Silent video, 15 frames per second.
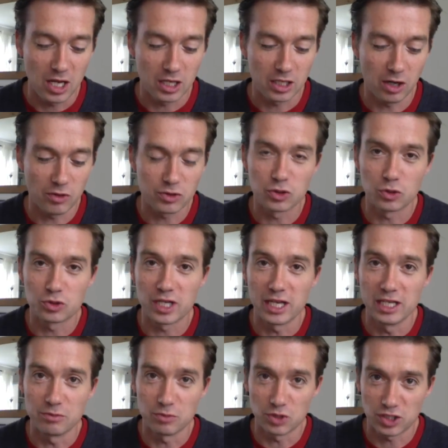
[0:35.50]
Clara's daughter
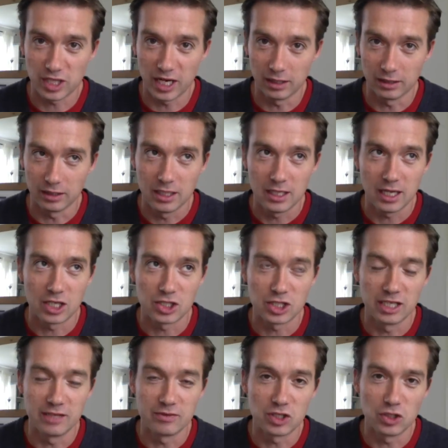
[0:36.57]
is Michelle, and she
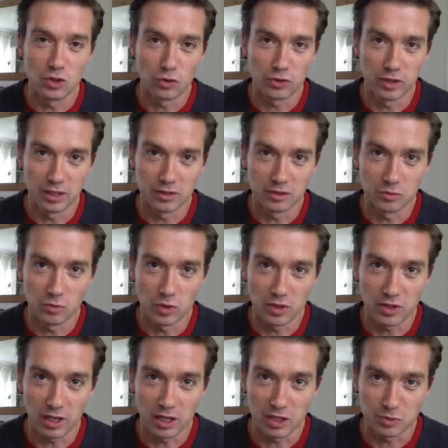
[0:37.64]
lives in North London with
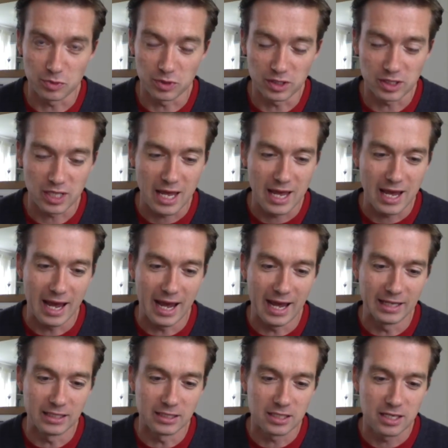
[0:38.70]
her husband,
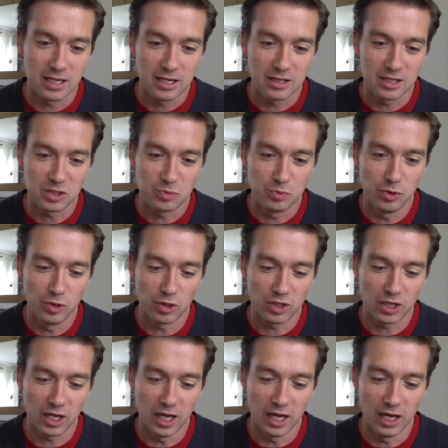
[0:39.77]
and this book
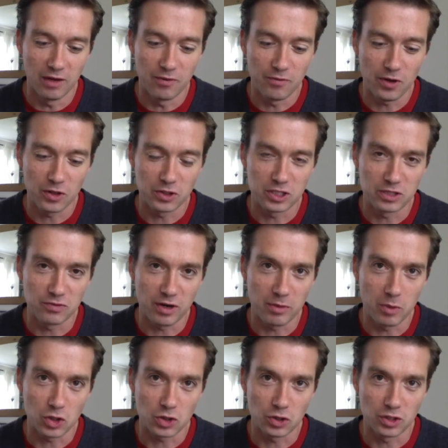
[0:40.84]
focuses very
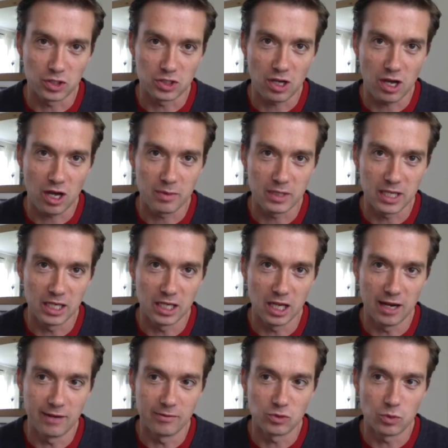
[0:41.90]
much on the time in their
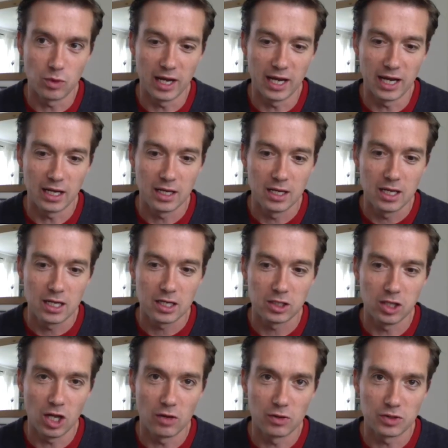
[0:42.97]
lives where
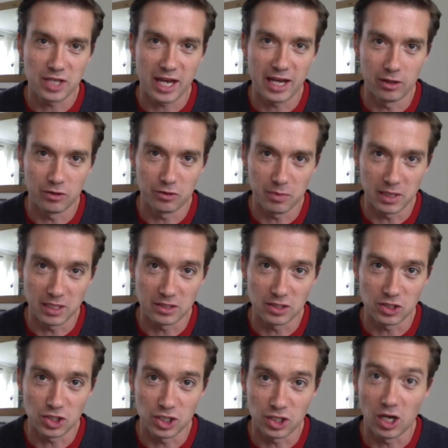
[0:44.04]
Clara's health means
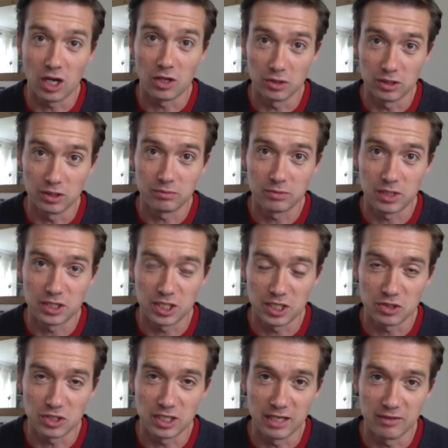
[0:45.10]
that she can't continue
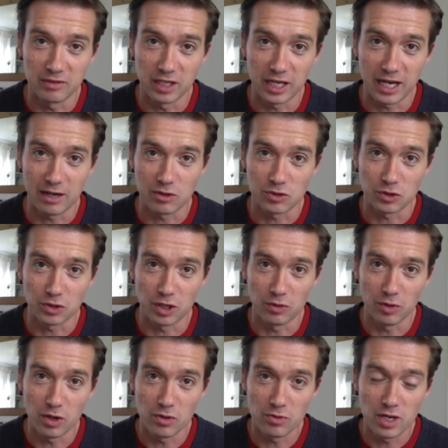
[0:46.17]
to live in a house on her
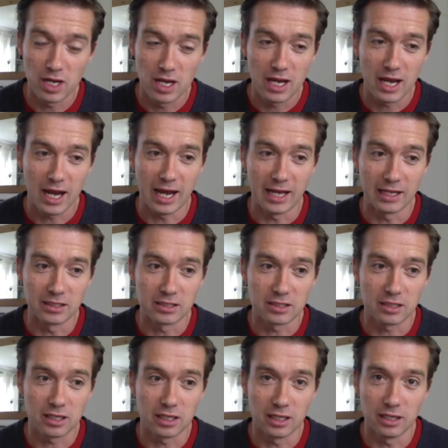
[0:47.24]
own, and
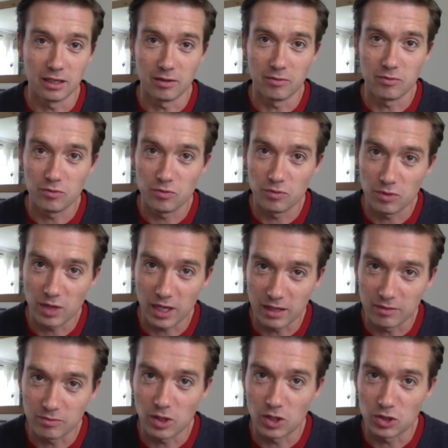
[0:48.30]

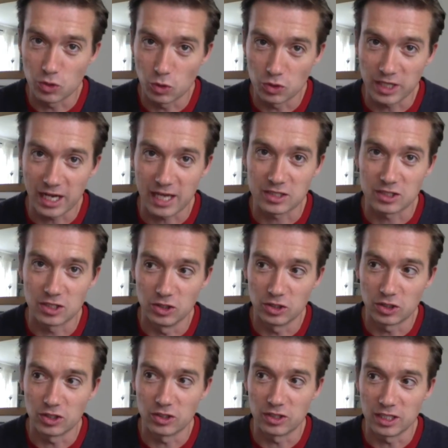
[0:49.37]
her daughter has to
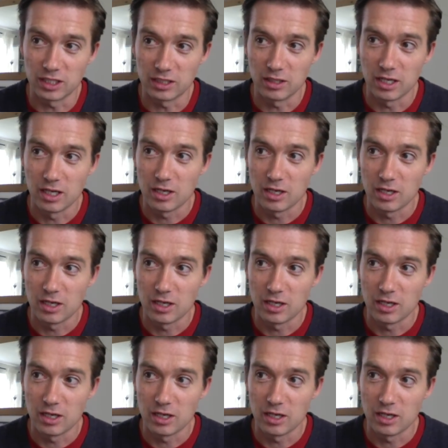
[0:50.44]
look at the